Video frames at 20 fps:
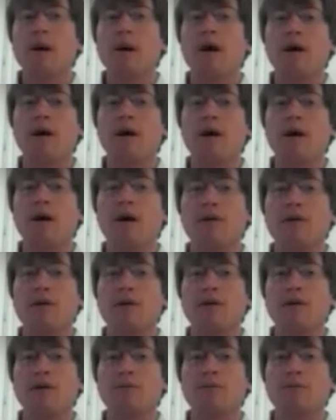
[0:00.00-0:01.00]
paying it
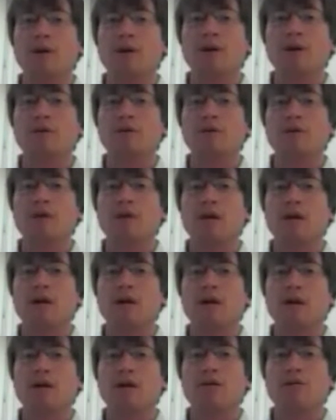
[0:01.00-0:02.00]
forward a little bit so
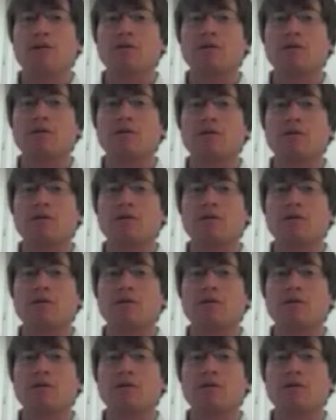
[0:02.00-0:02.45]
that